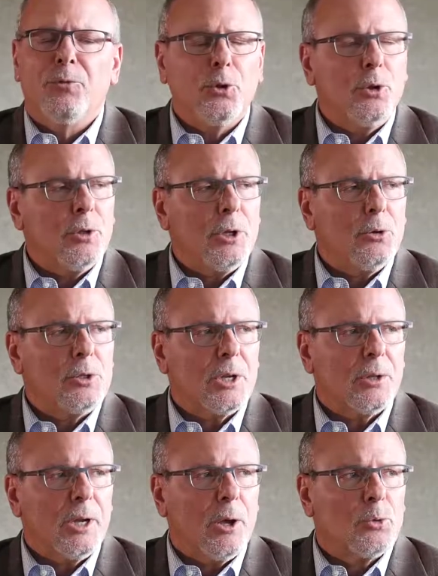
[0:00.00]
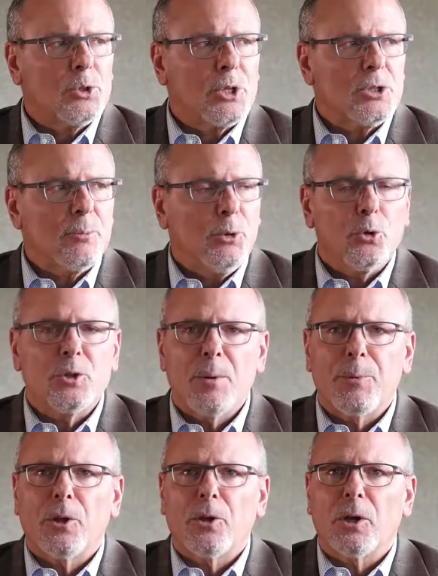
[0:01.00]
If you do the utility-owned system,
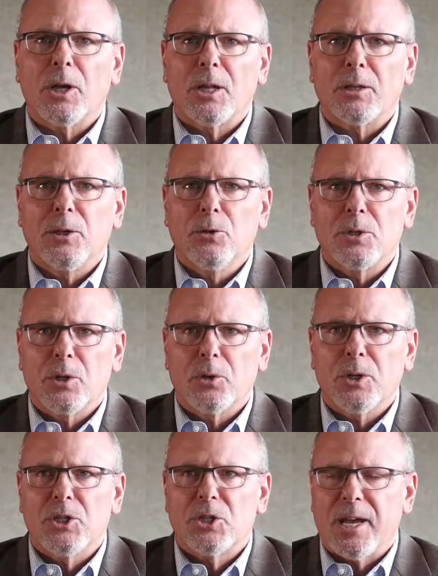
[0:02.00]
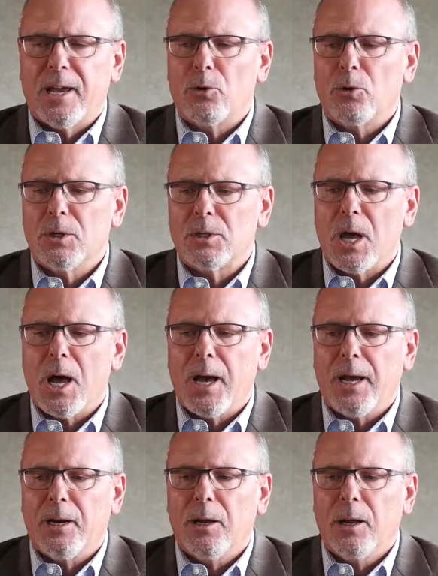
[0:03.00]
you're typically going to get the utility standard
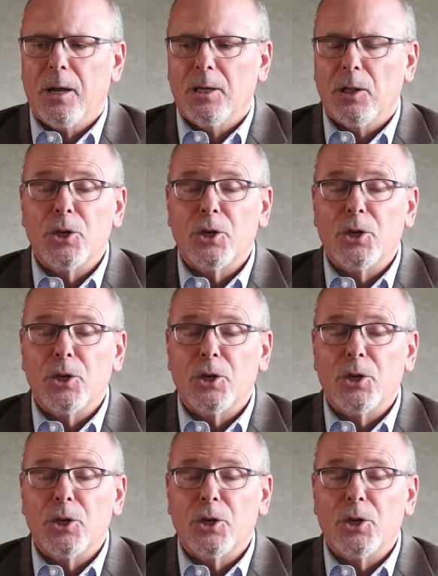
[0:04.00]
design,